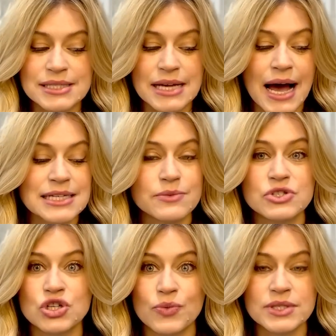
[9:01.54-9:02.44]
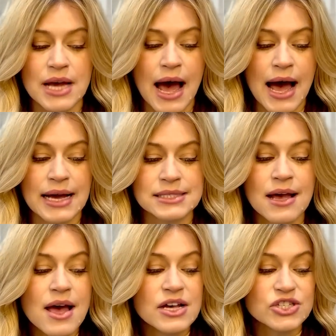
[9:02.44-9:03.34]
size. It was new with tags.
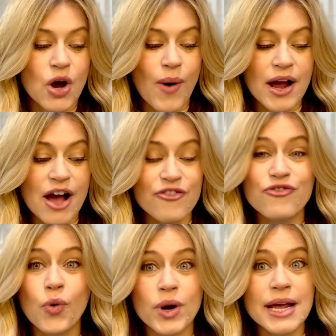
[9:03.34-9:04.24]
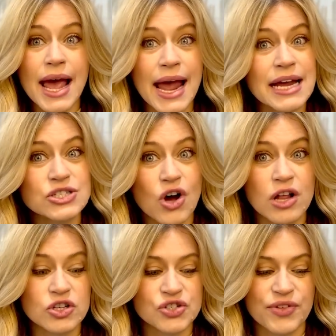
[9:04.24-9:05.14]
So I got
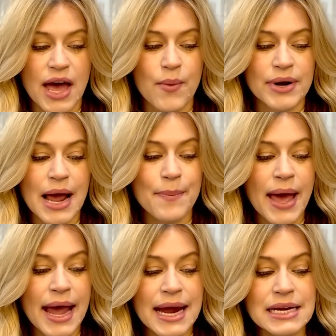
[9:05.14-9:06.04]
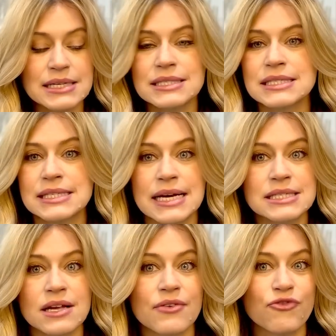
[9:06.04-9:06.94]
$48 for that one. I paid
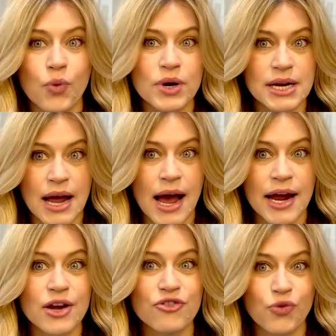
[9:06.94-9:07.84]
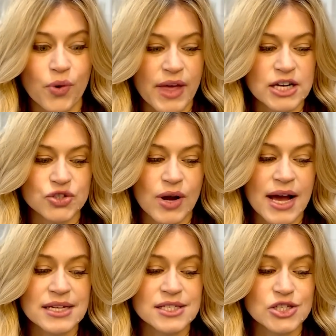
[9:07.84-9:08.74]
$6.49 for that
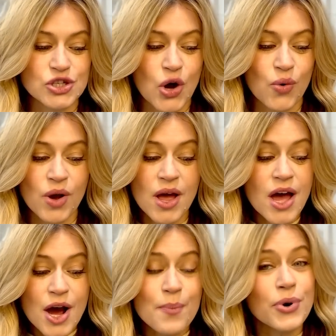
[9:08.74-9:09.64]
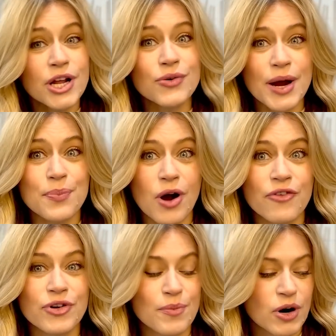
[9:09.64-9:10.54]
dress. So pretty great
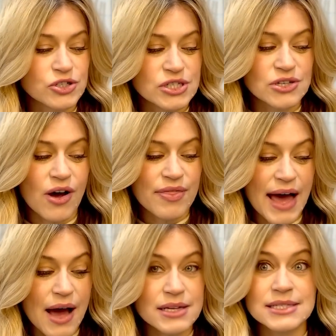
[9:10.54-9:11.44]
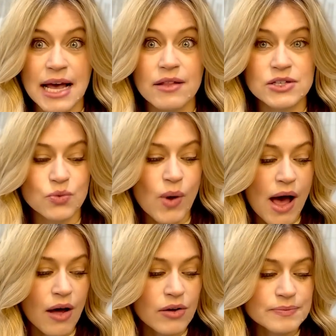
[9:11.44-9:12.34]
profit margins on that sale as
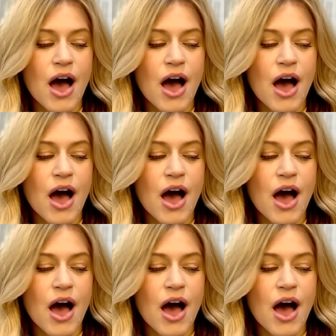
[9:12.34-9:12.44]
well.